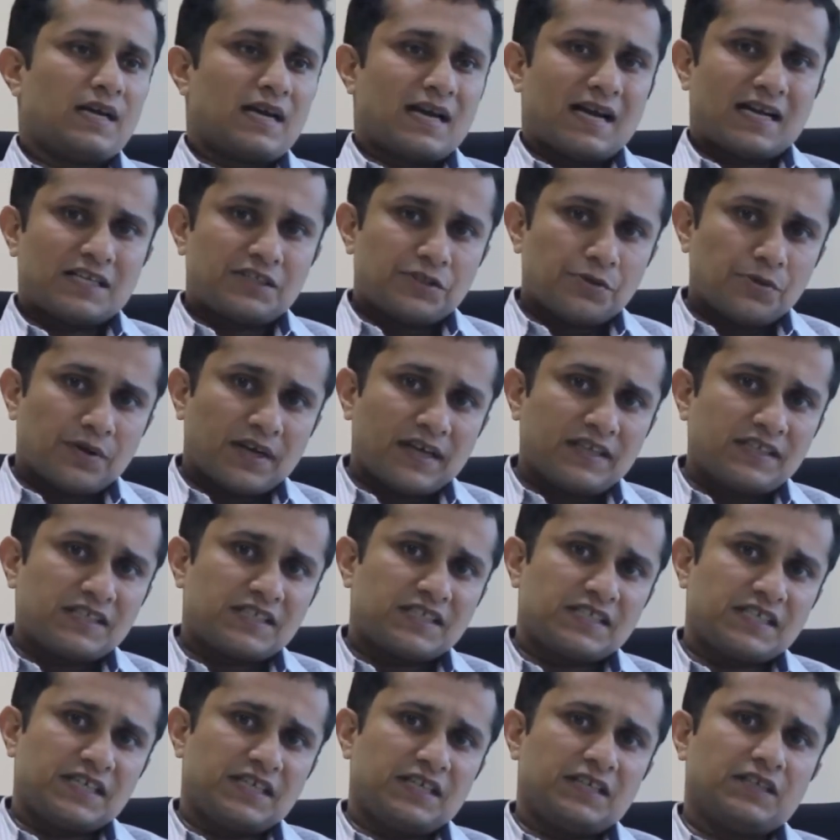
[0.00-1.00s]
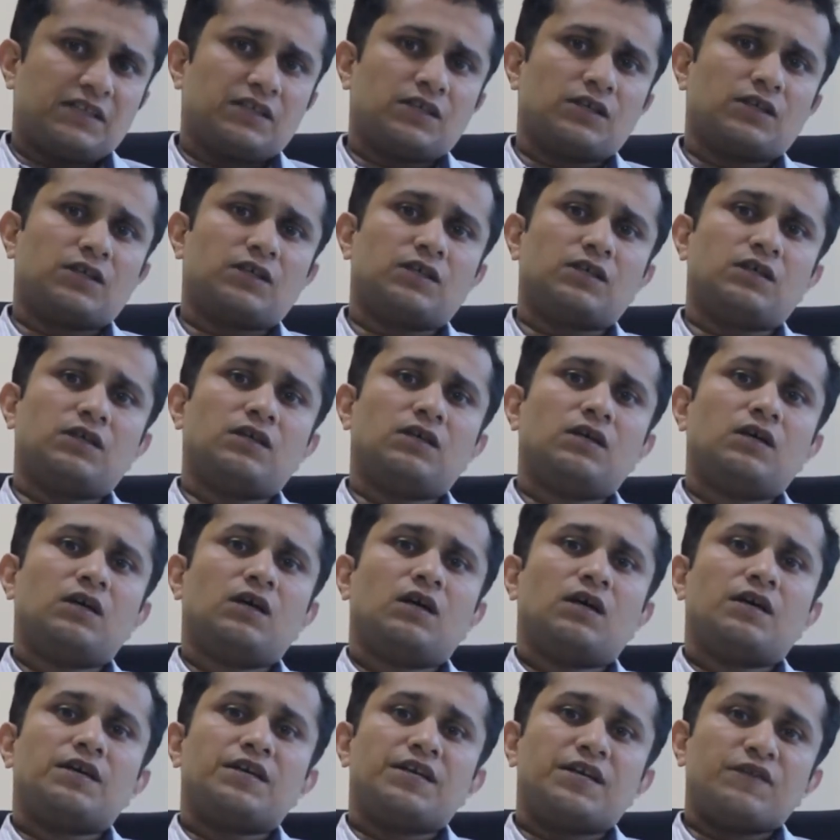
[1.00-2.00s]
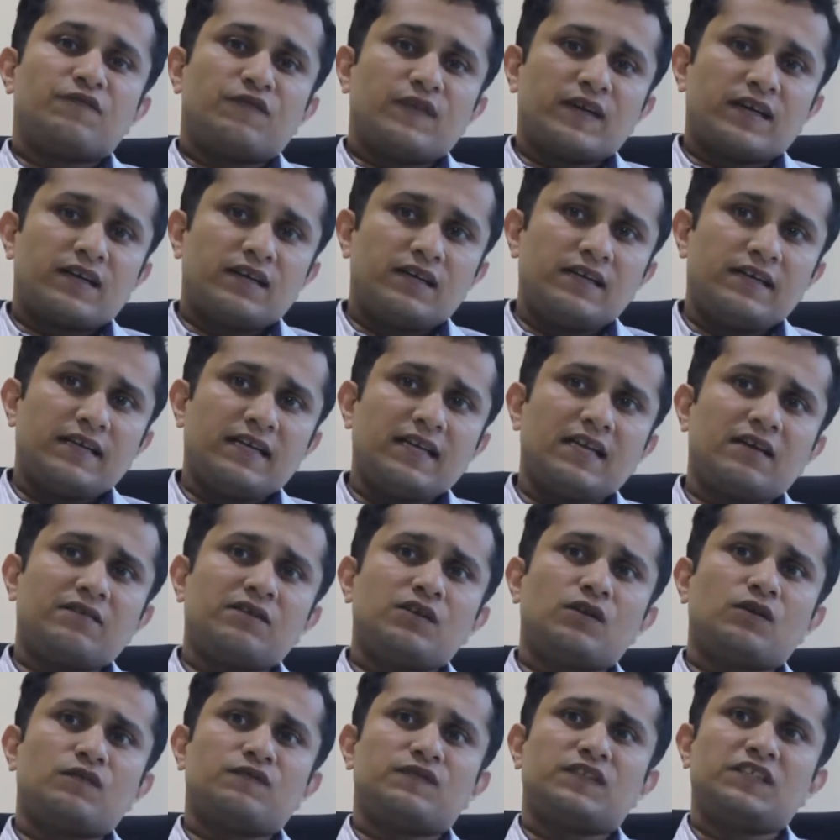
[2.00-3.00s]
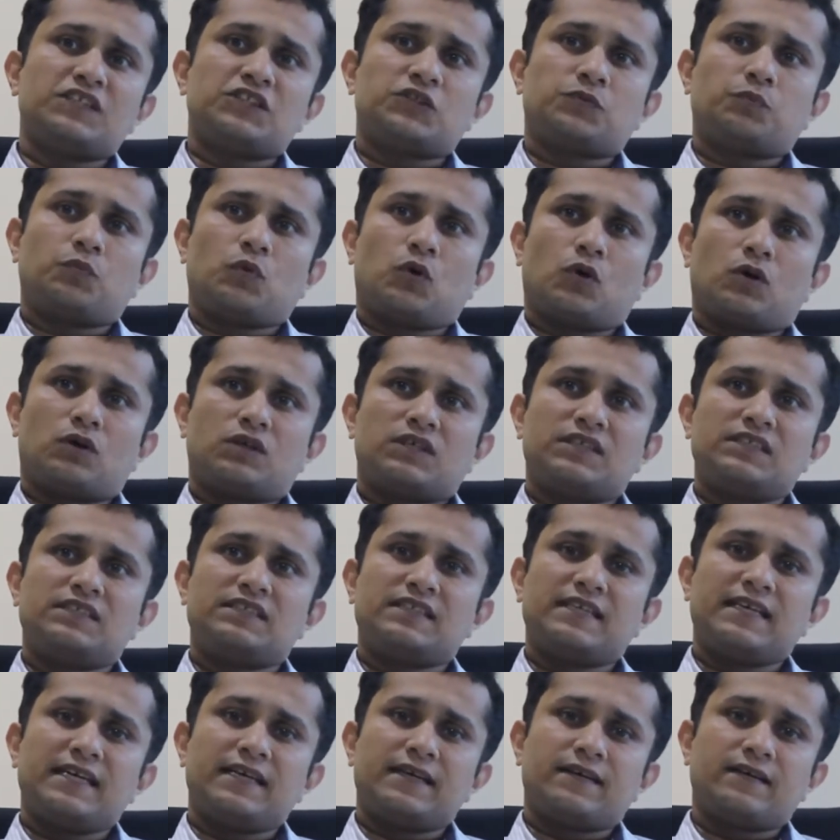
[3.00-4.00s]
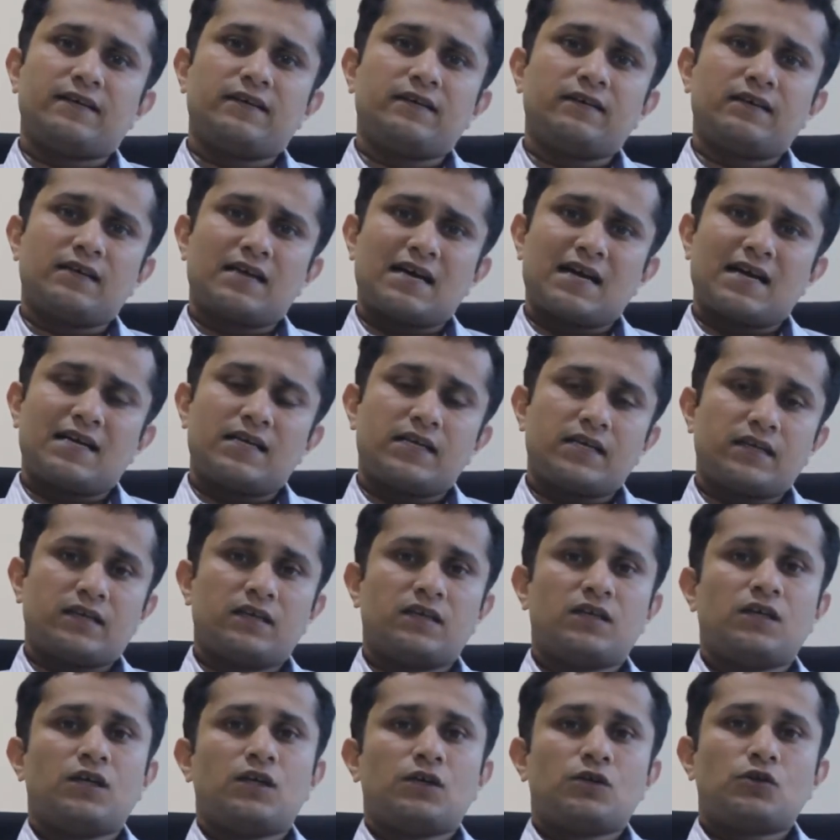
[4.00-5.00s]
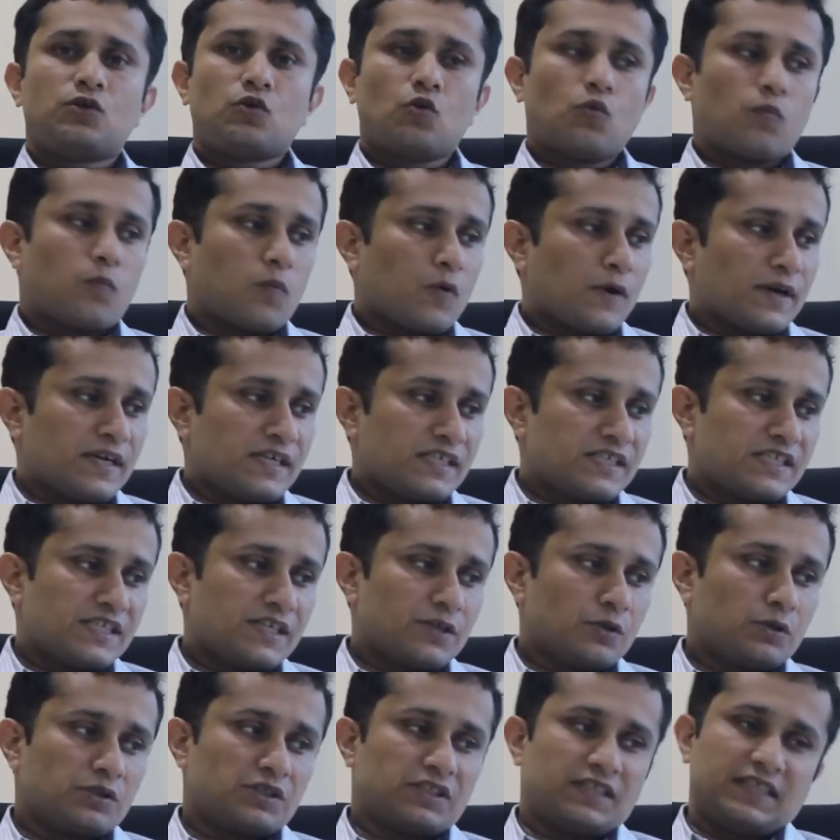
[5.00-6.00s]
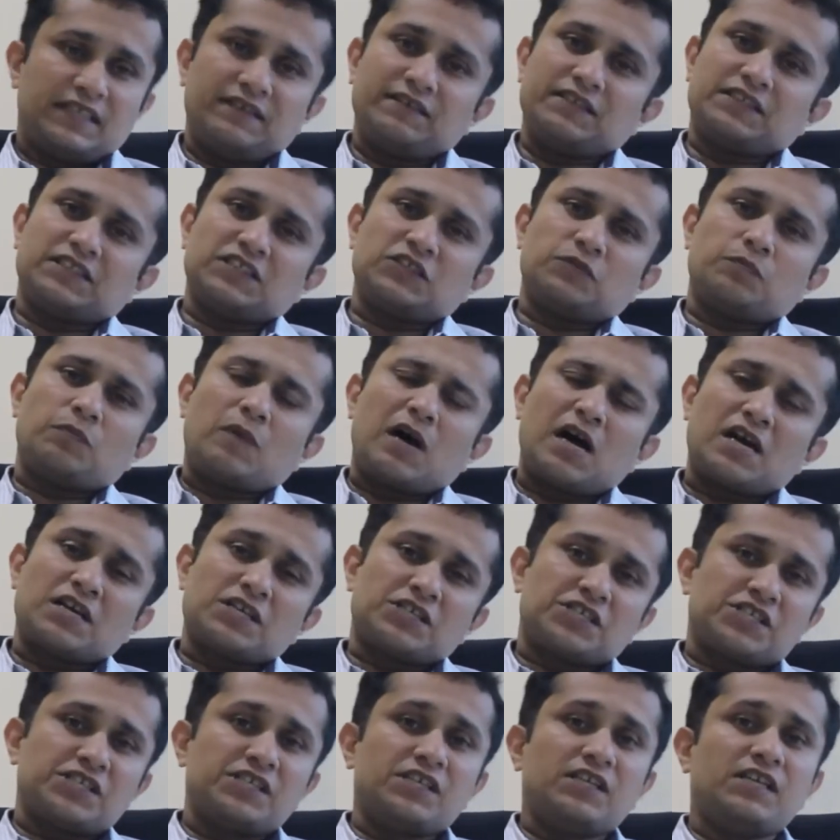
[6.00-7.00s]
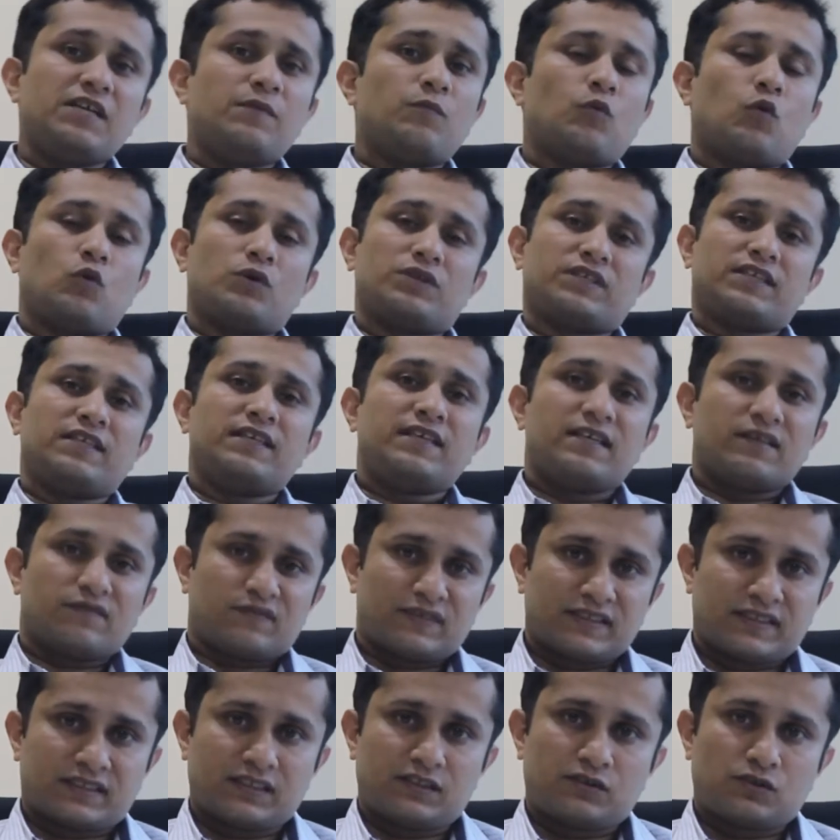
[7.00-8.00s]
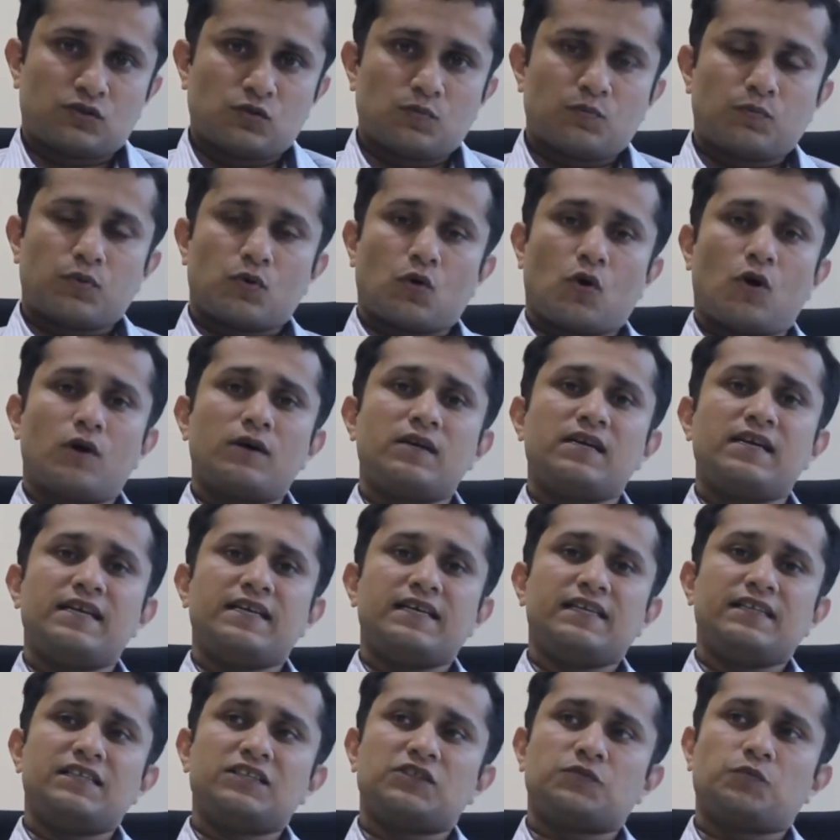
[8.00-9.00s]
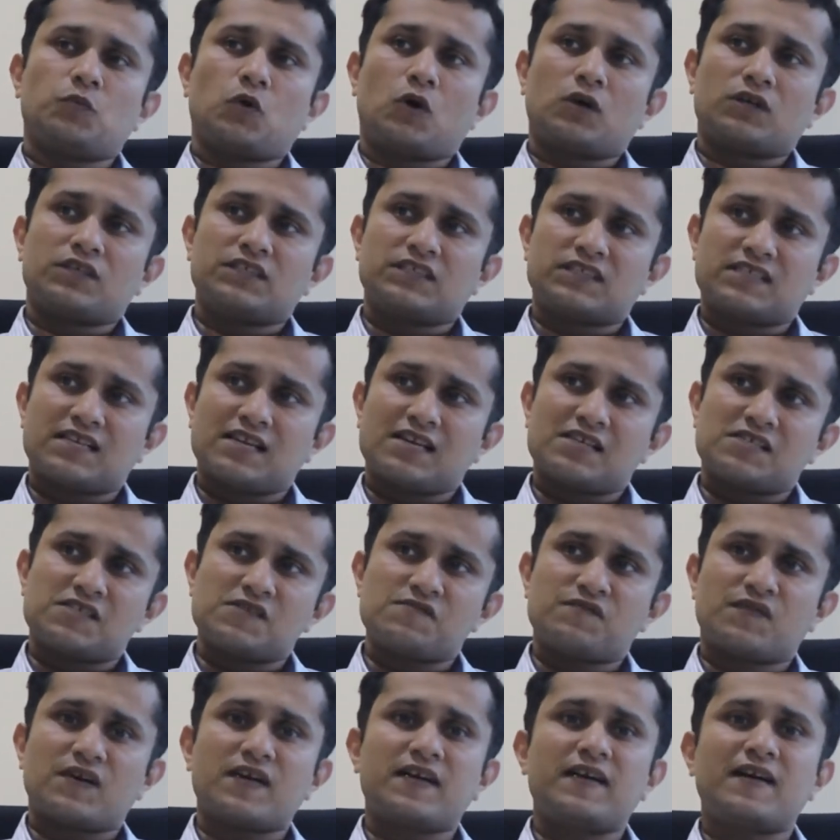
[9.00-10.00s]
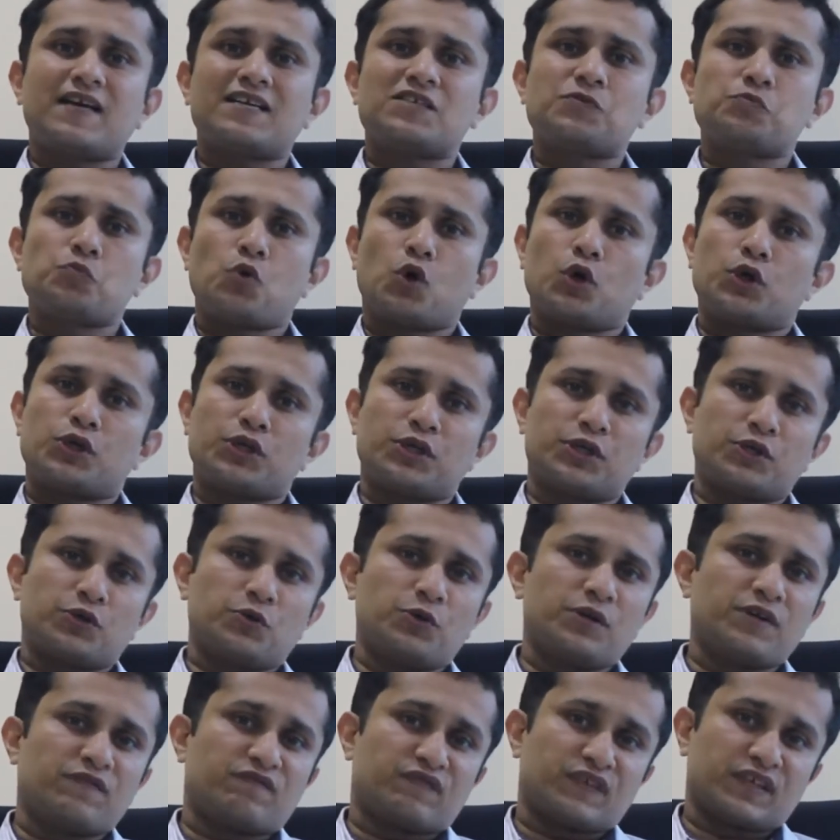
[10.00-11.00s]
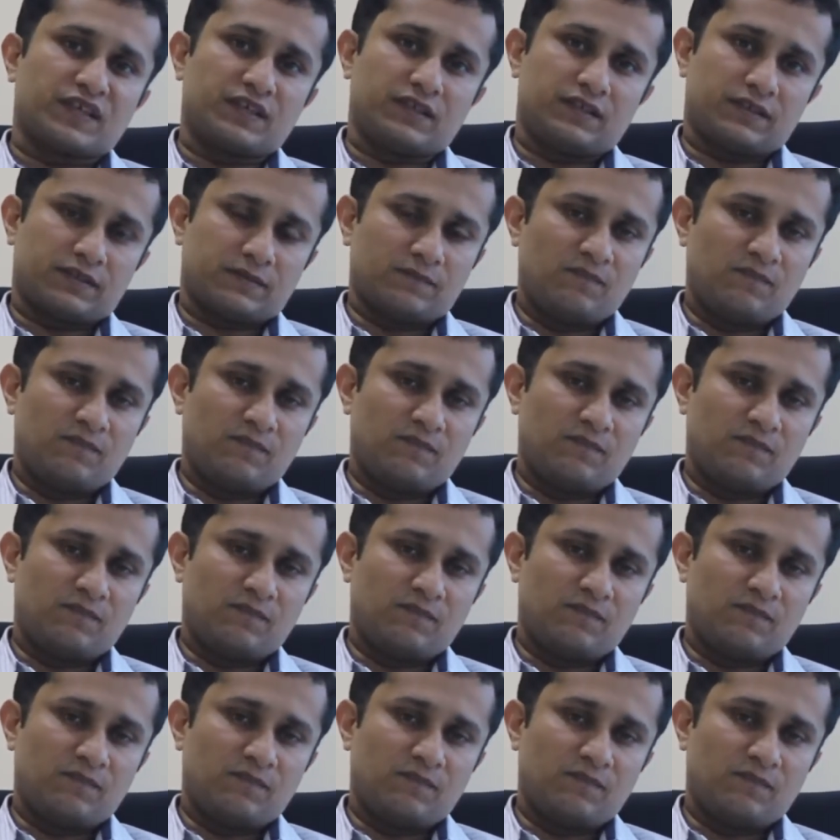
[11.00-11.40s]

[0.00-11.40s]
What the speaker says: As you can see, the difficulty level of this mock is rated at 2.03, which is marginally more than difficult. So broadly, this mock is classified as moderate to difficult.